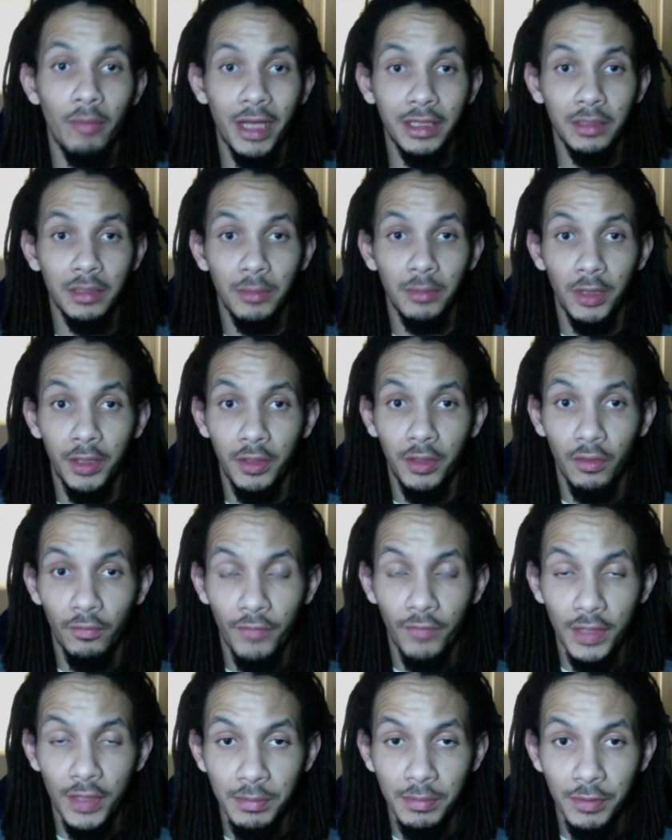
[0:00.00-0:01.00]
to Millennial
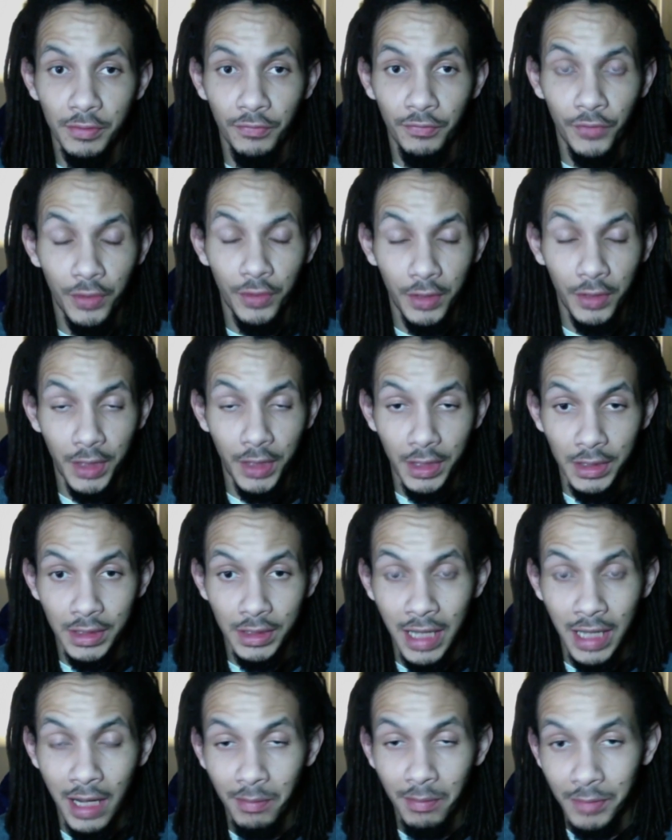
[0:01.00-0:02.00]
Investments for today's
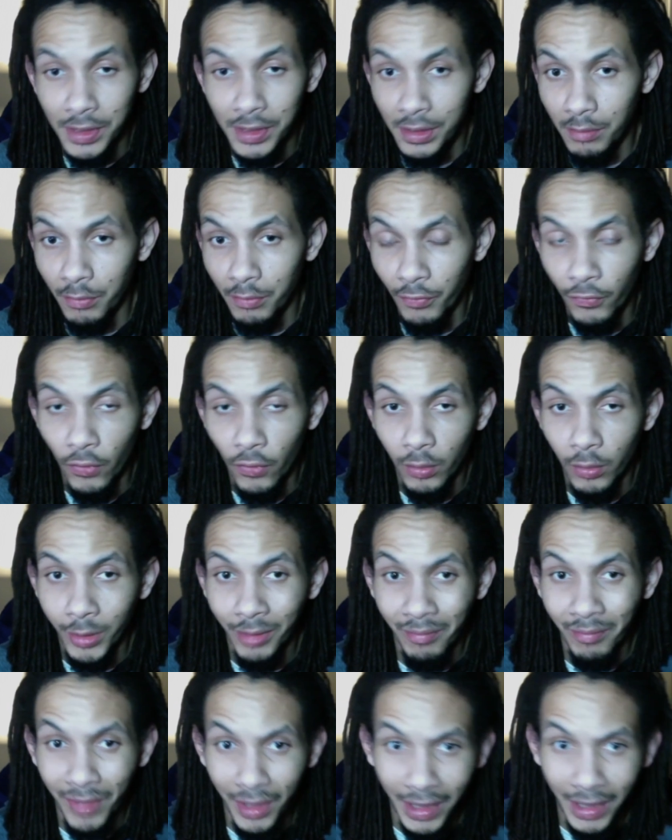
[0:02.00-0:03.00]
top 10 performing
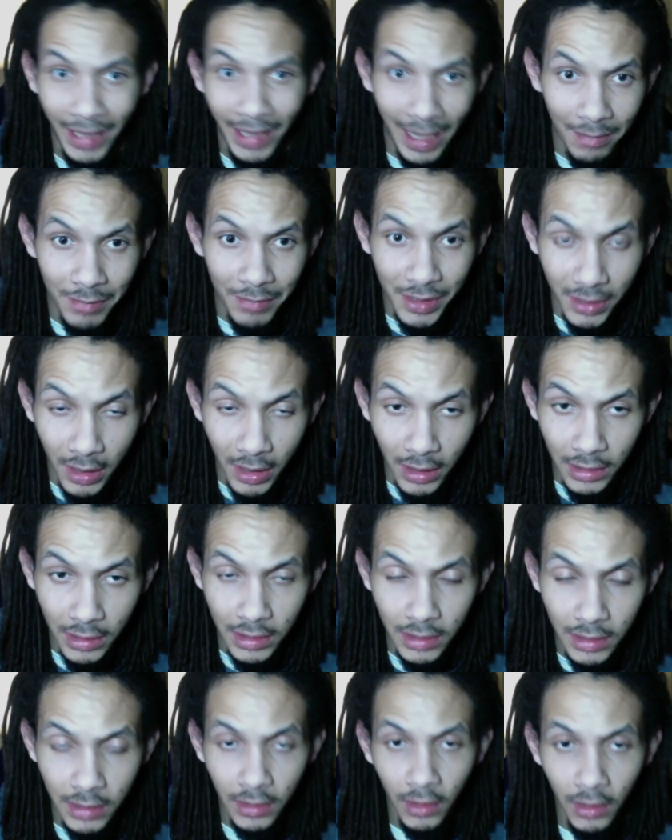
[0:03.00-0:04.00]
mid-cap stocks.
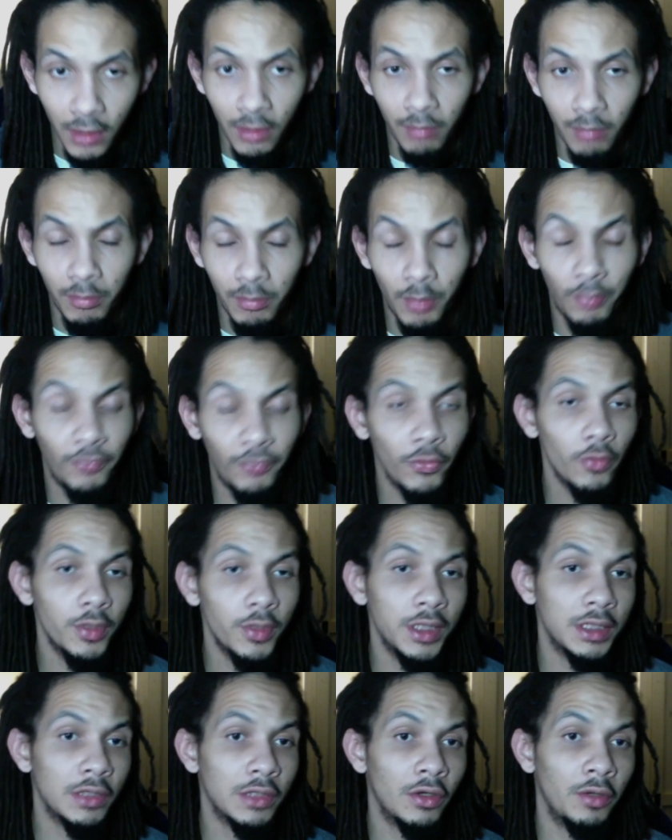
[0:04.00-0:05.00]
But before we get
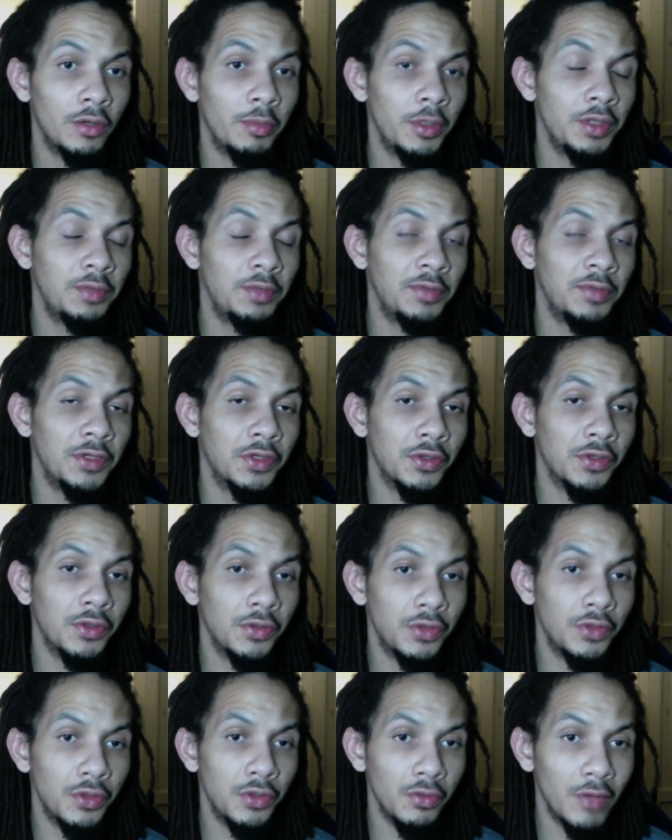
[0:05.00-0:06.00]
started, please be sure
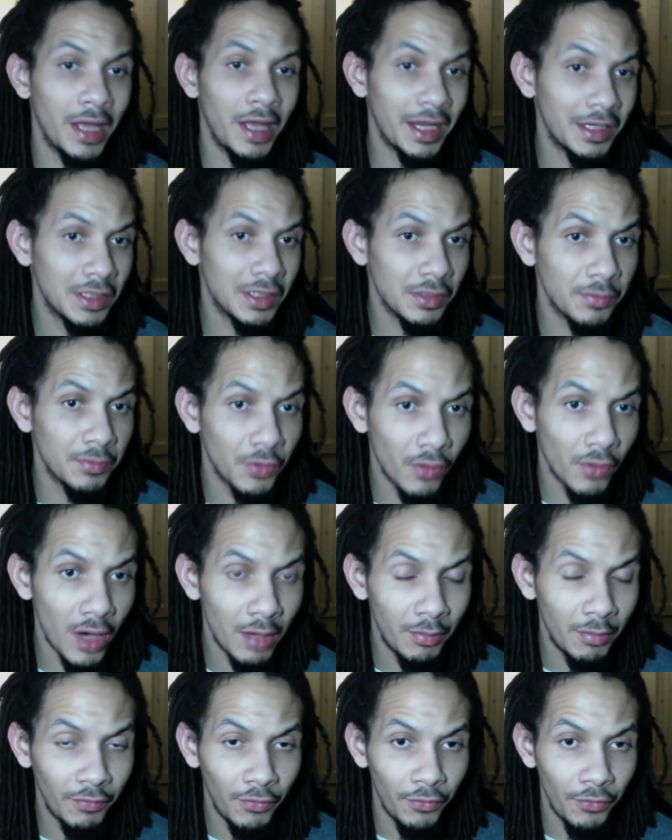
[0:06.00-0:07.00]
to like and subscribe
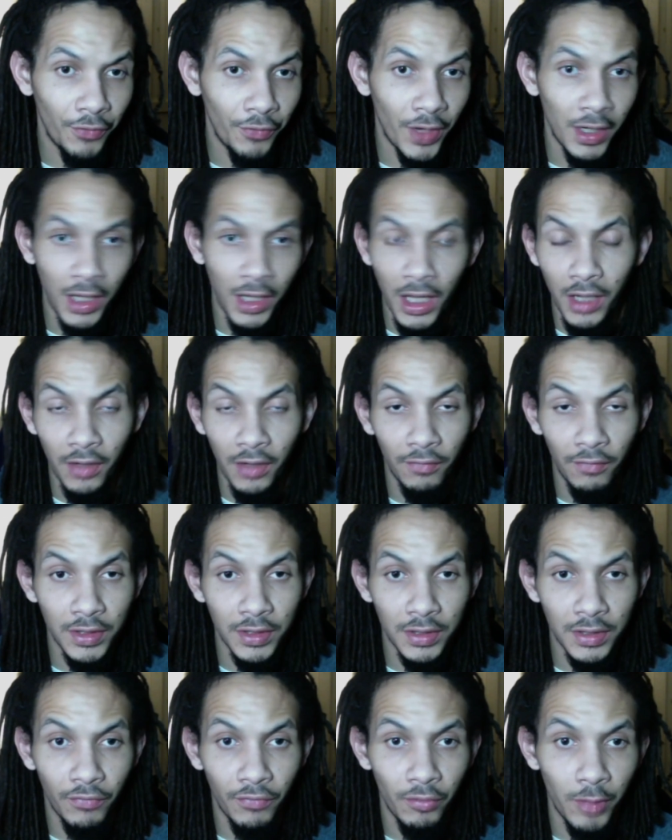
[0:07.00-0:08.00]
if you find any of this
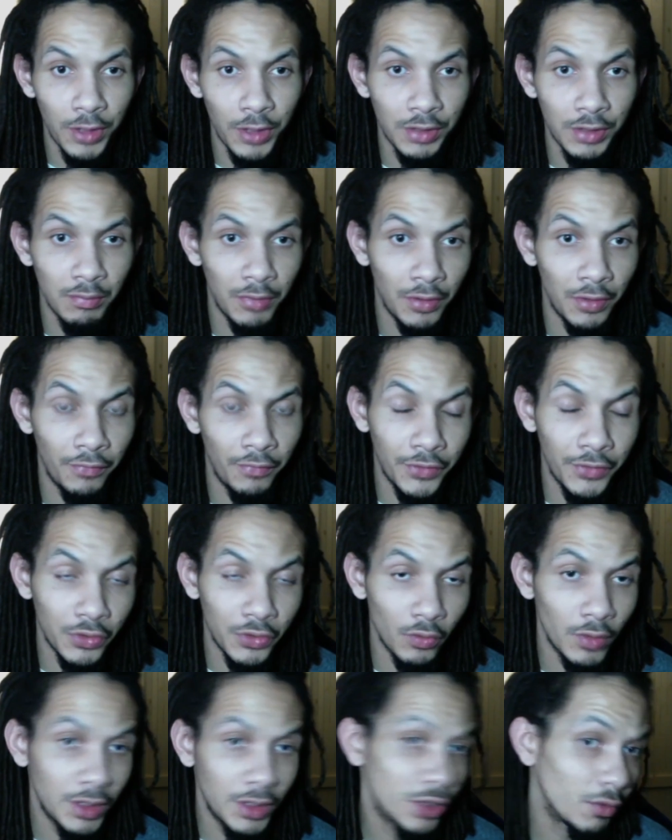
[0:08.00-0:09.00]
information beneficial
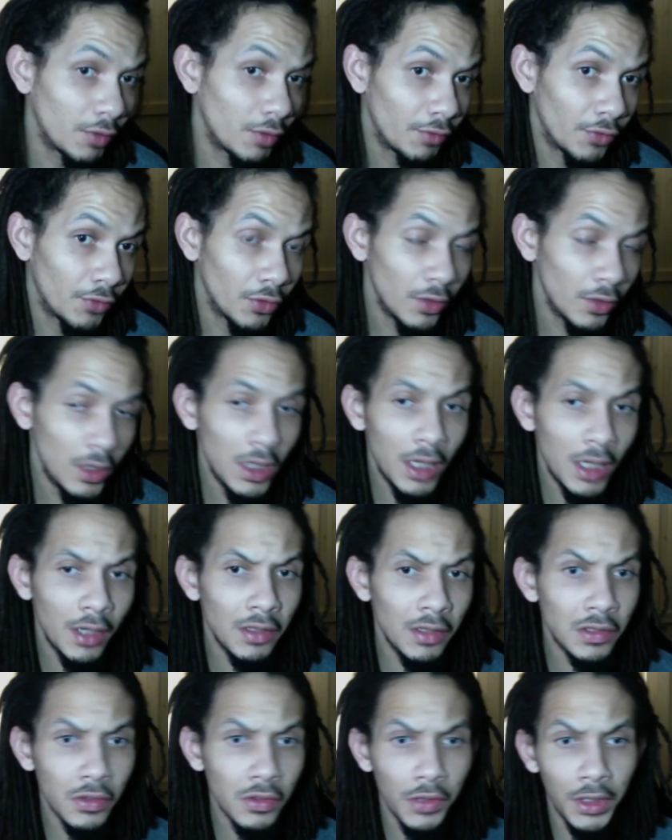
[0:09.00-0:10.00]
whatsoever, and
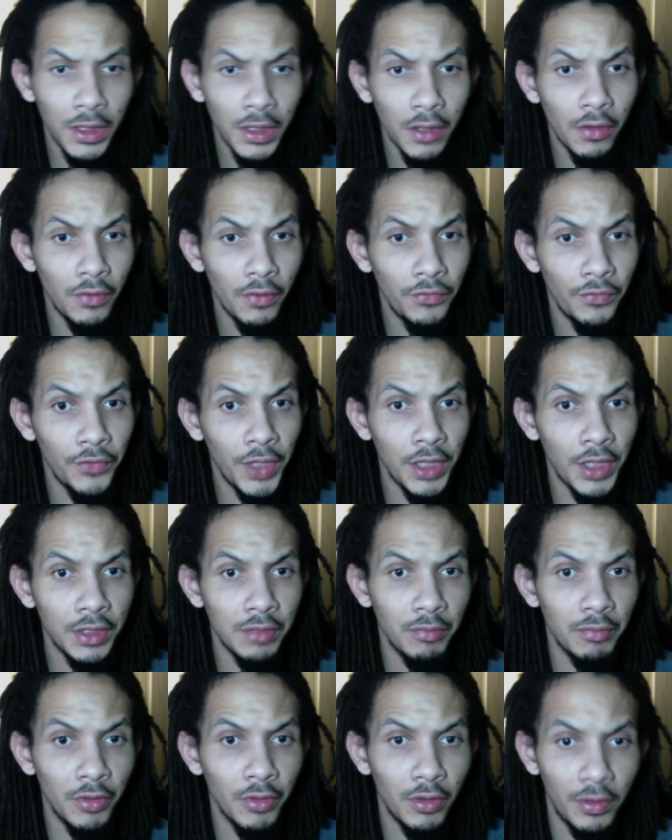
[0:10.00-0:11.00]
also hit that notification
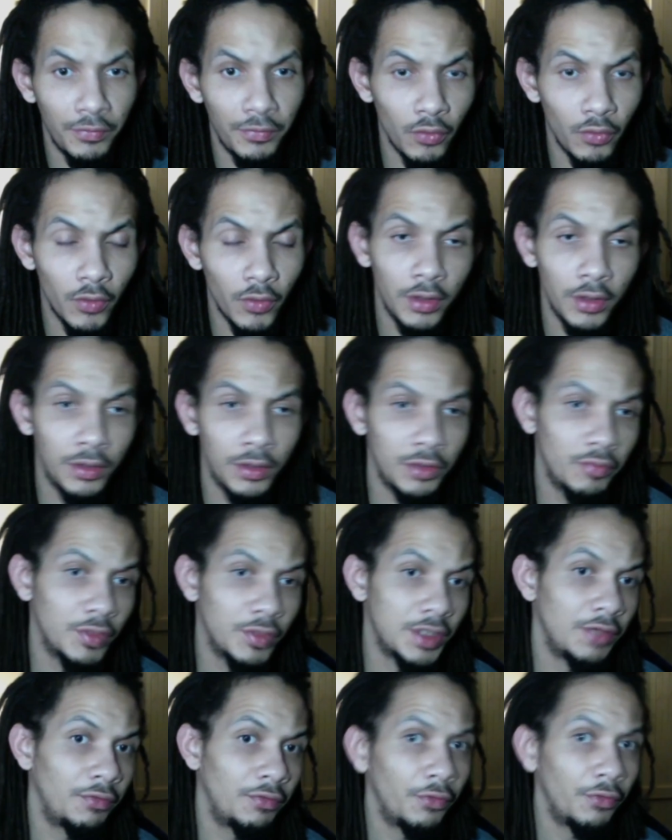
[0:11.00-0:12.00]
bell if you would to
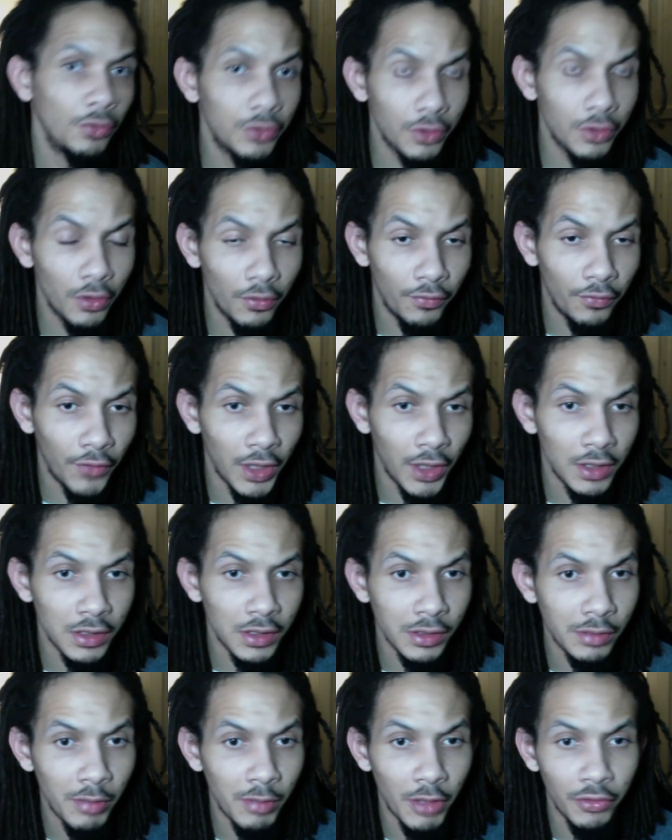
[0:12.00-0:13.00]
receive future notifications
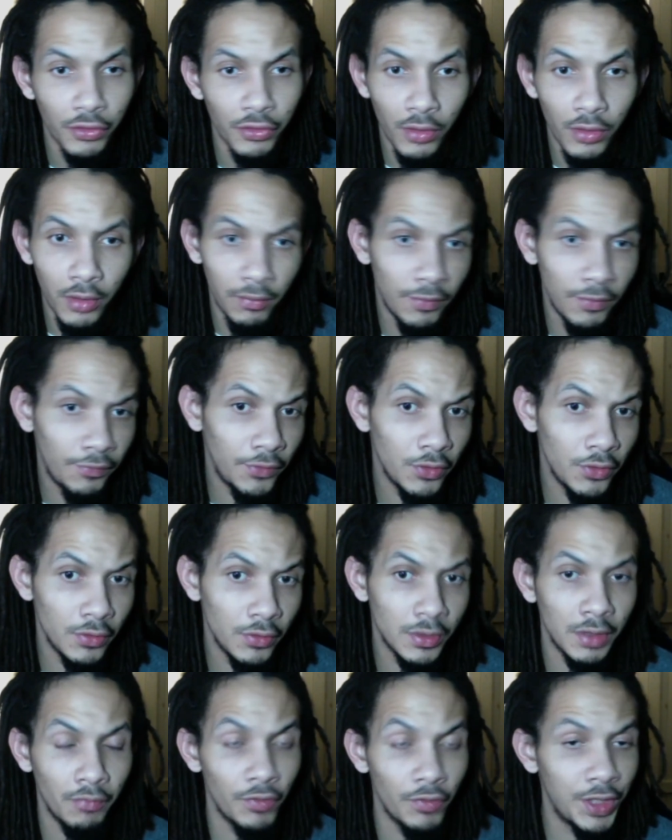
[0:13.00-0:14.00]
about trade reviews
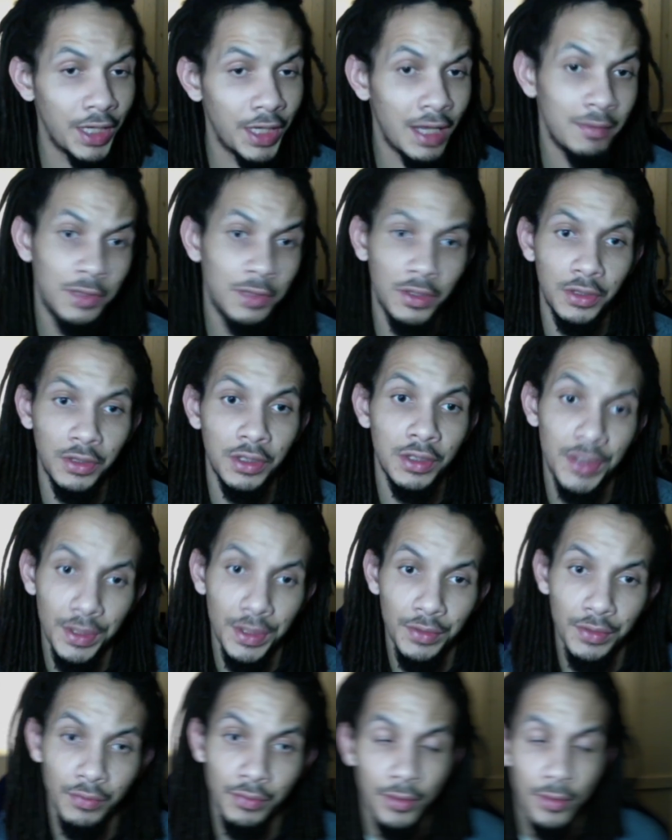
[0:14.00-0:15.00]
and recaps such as this
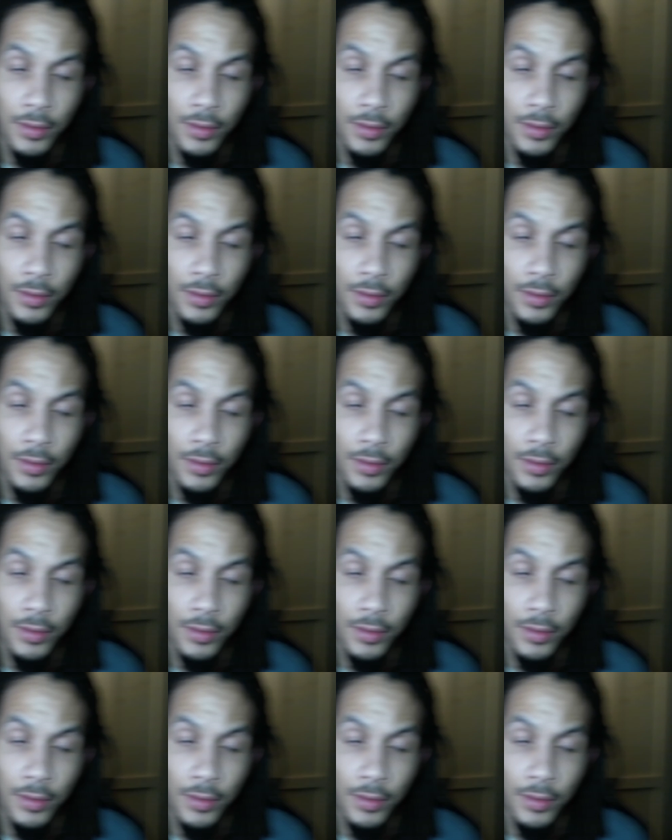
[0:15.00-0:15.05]
one.